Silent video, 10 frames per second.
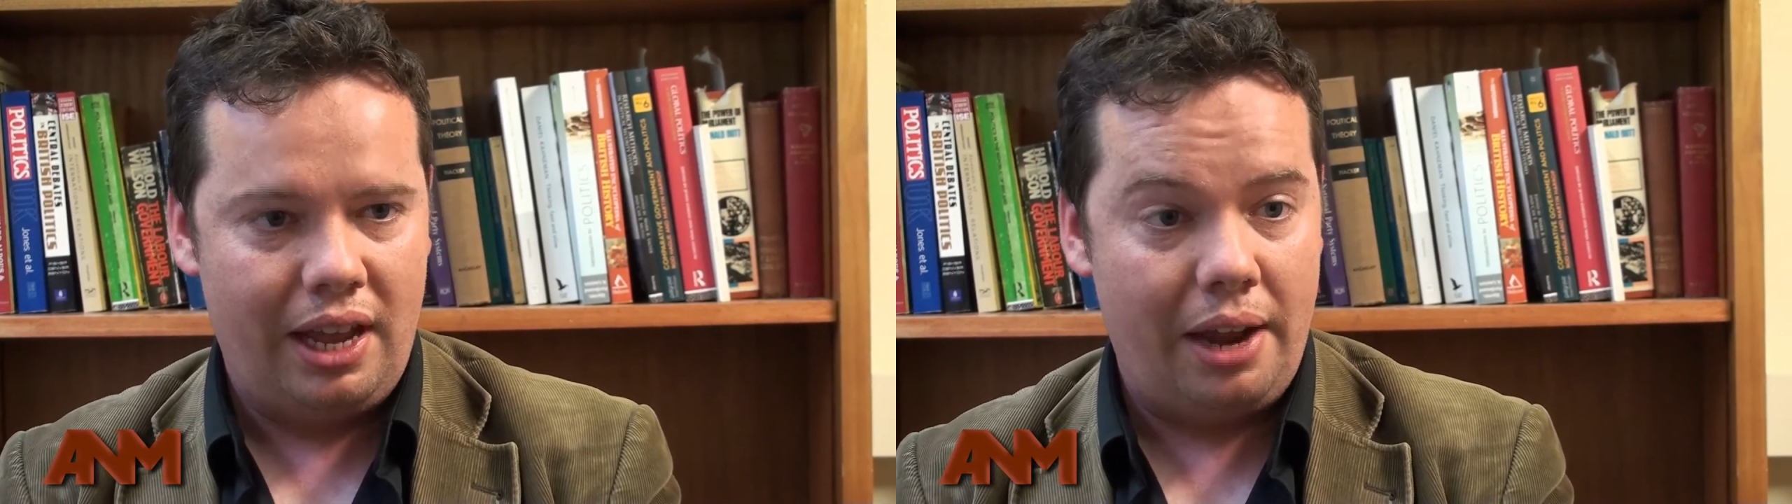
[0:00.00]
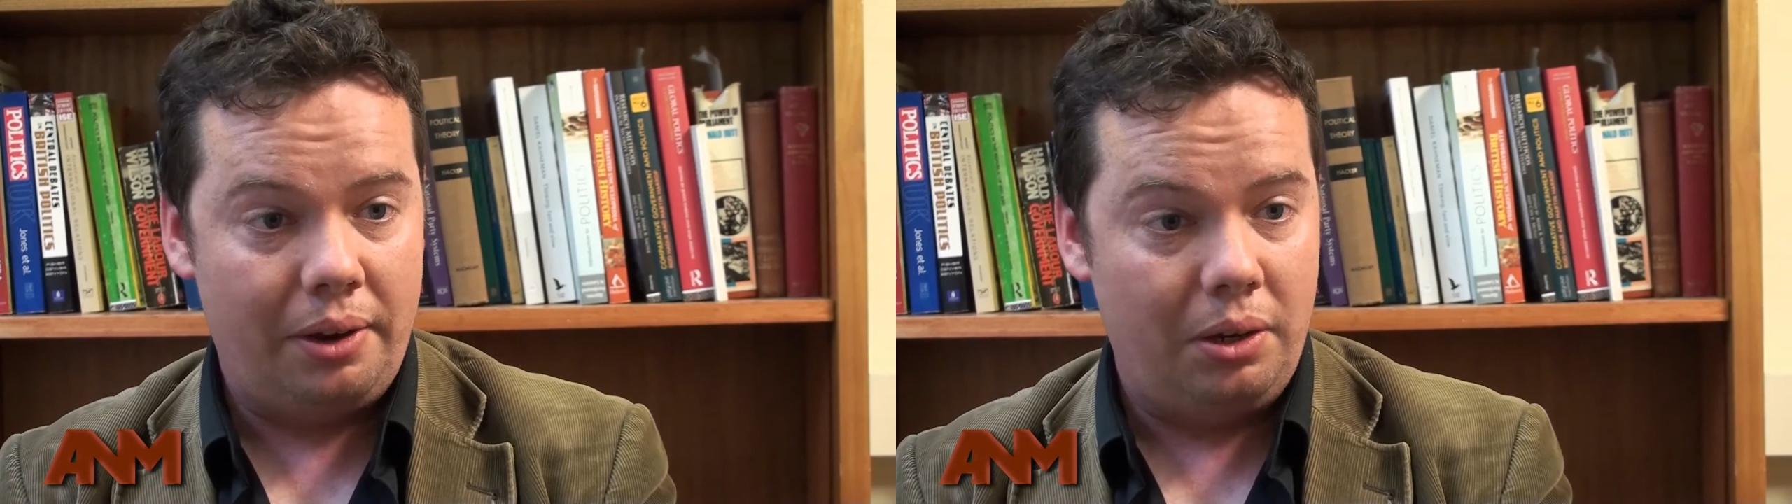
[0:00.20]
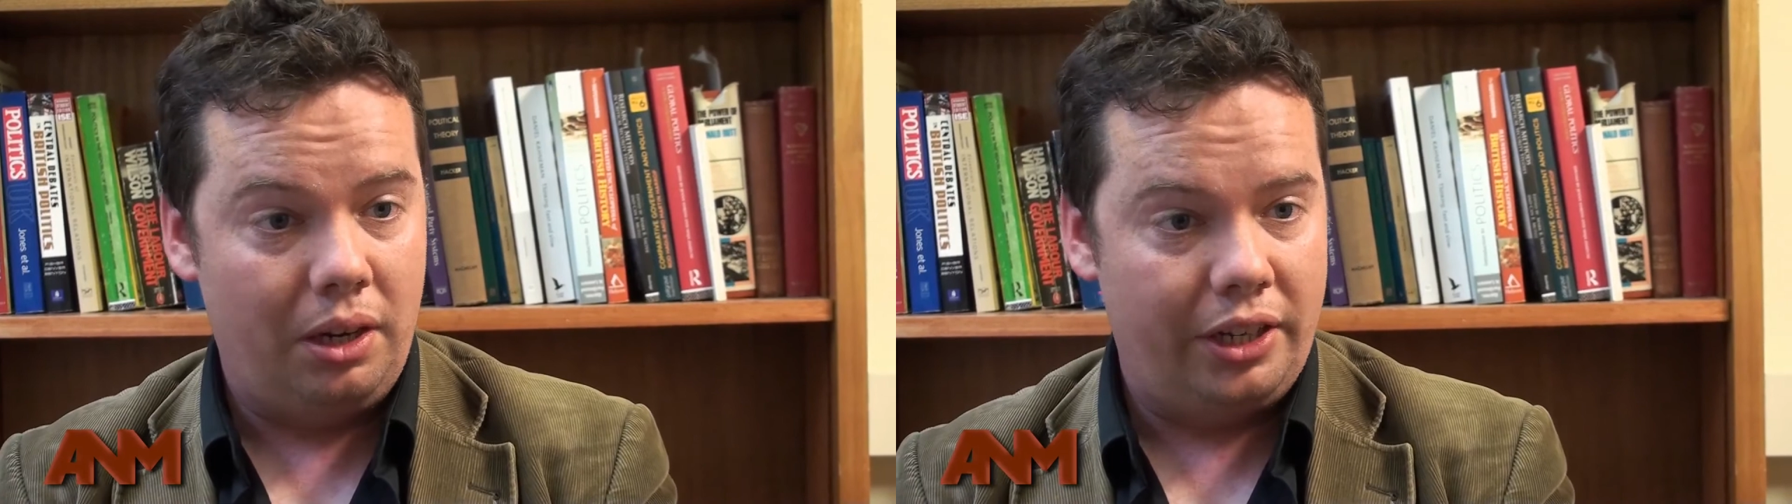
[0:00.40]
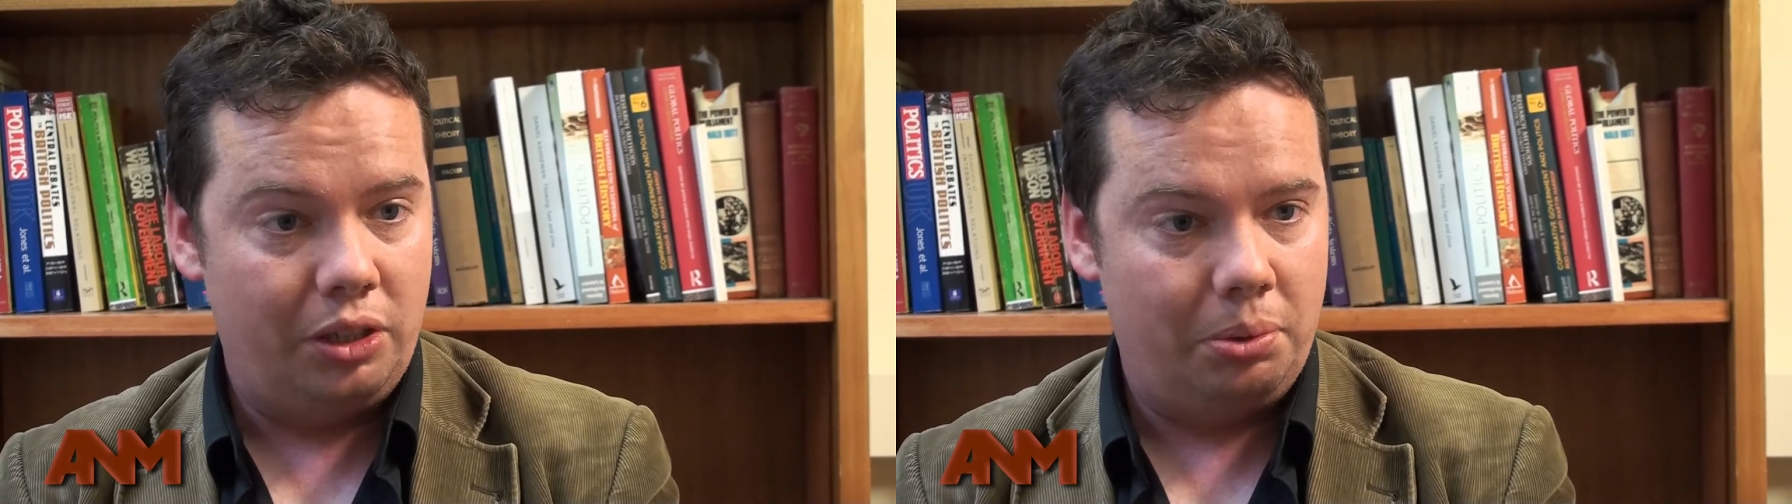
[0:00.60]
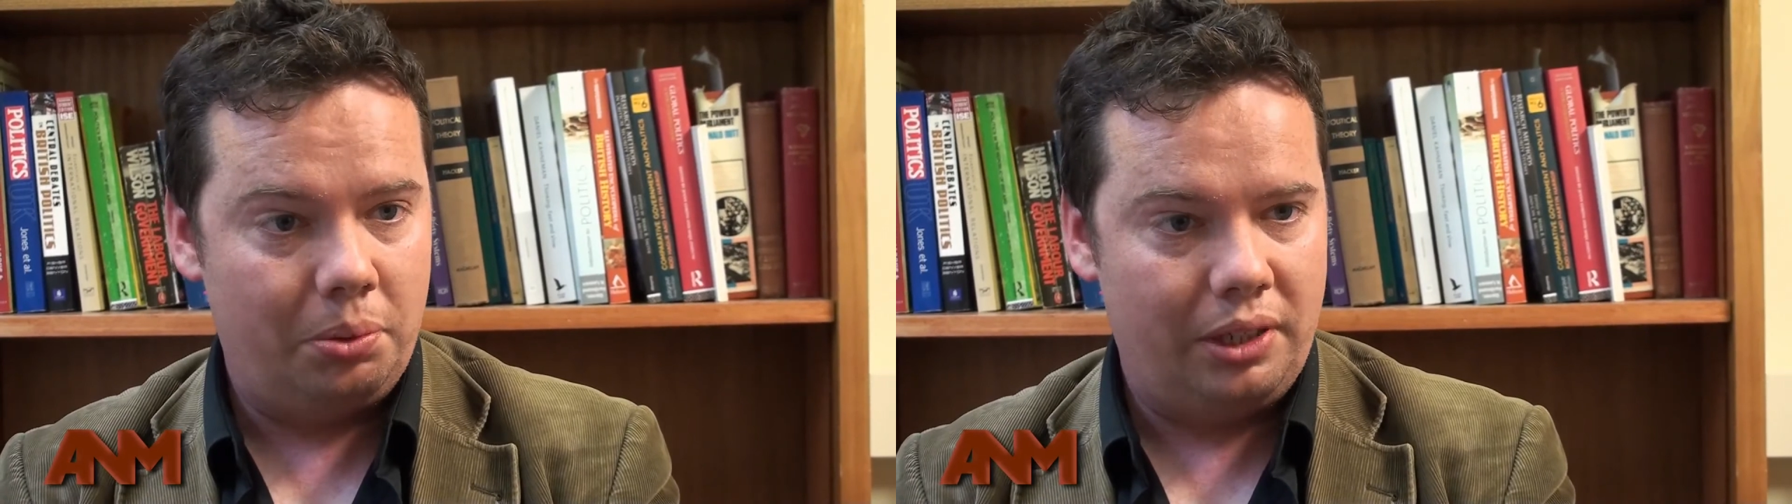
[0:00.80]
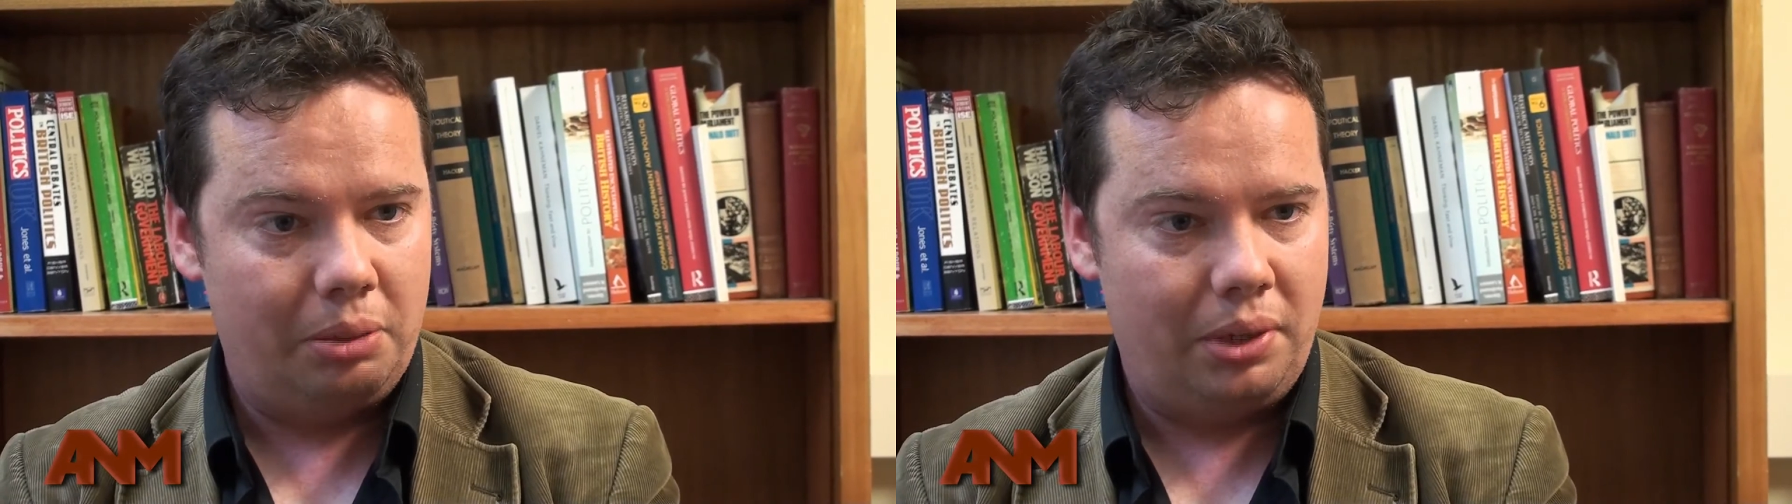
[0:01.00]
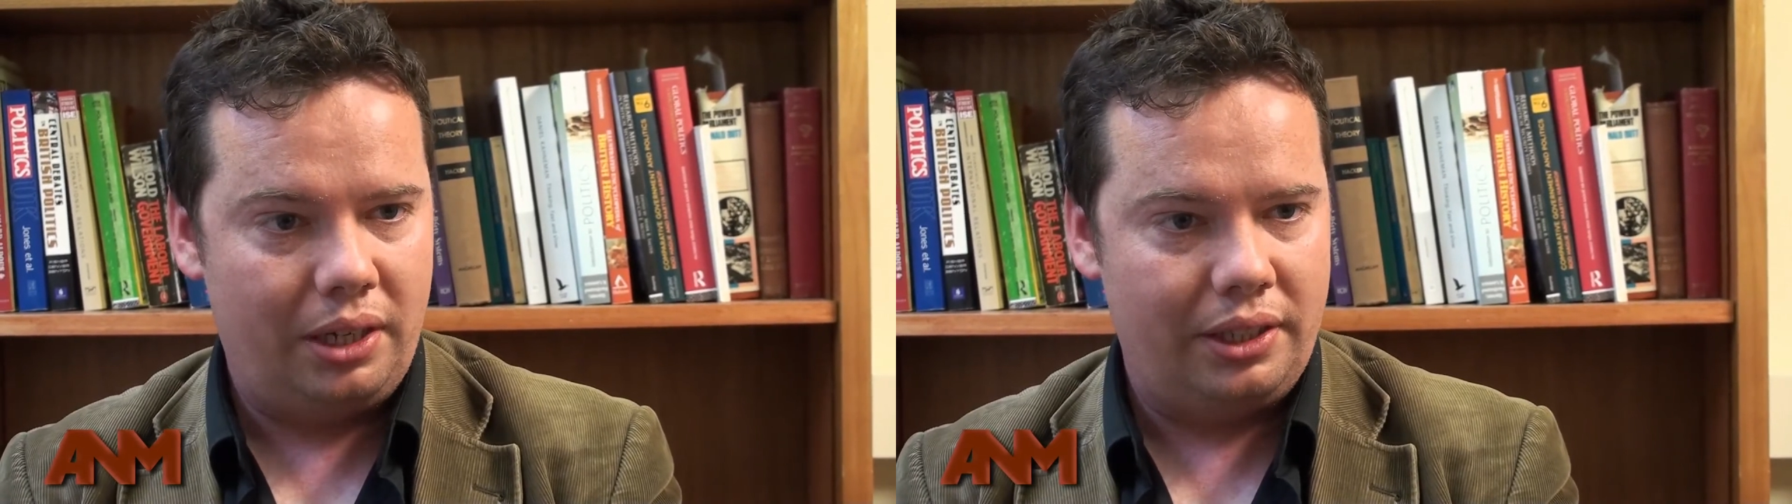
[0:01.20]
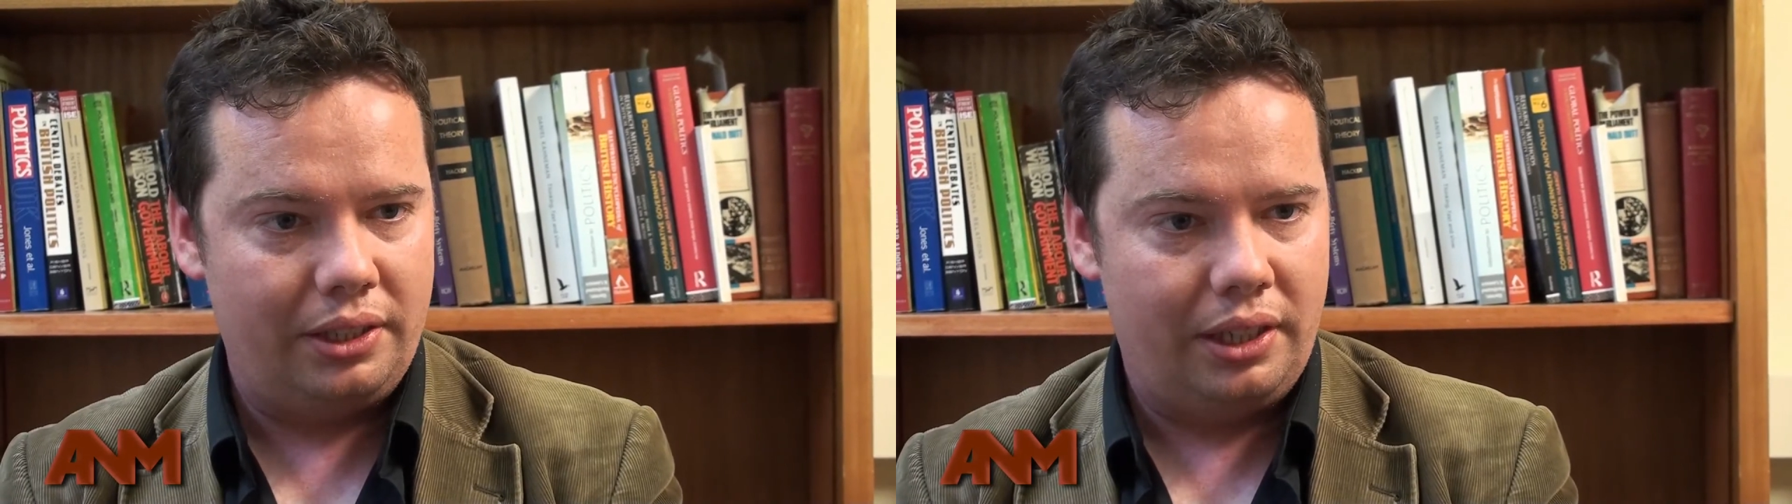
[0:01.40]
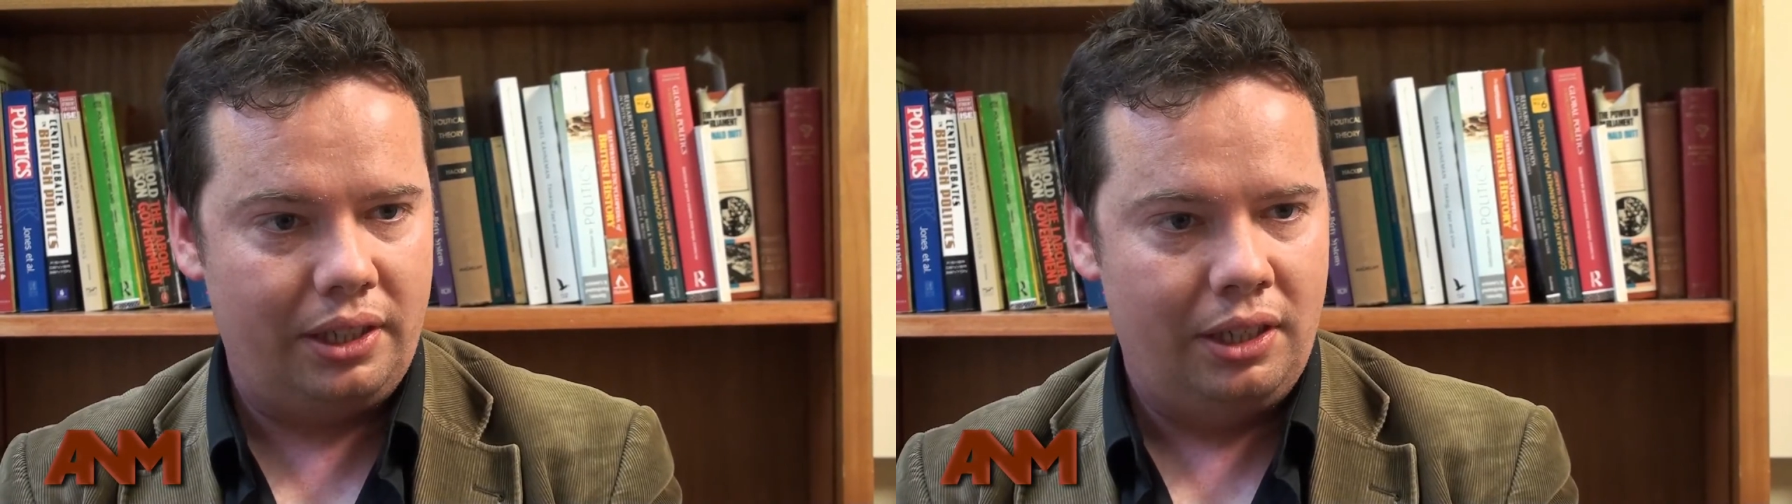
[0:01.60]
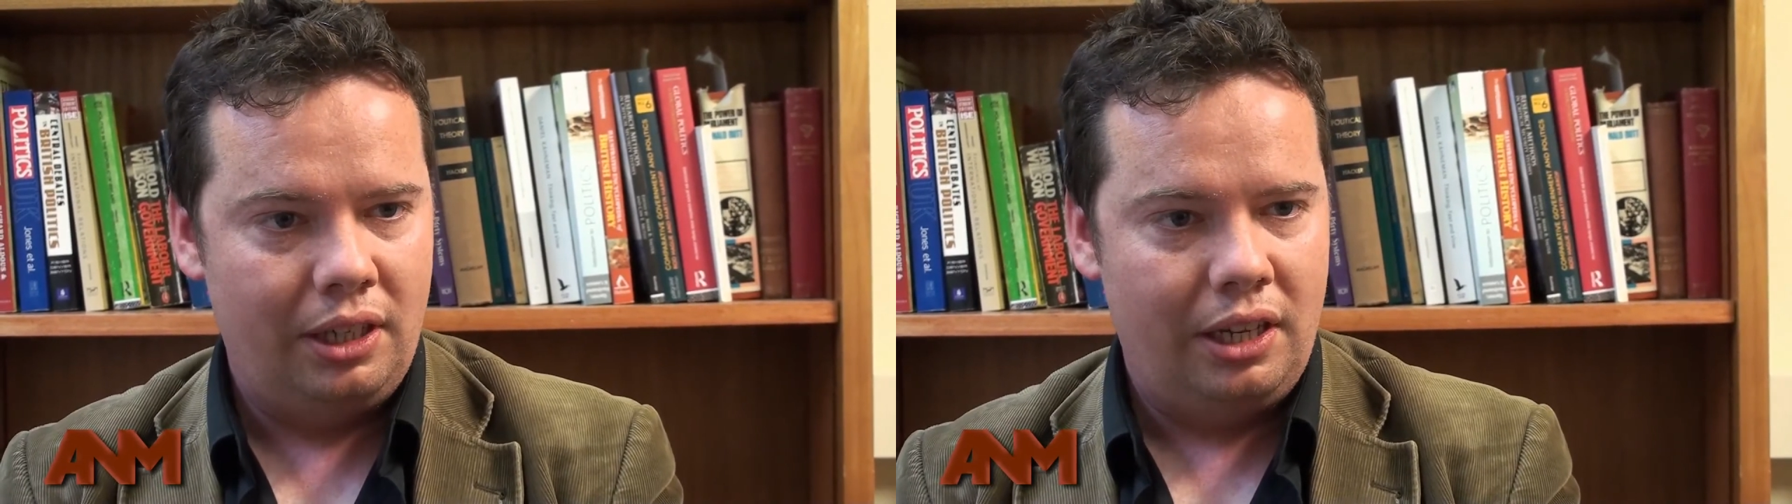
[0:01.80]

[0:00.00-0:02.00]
how you line up with where the parties are.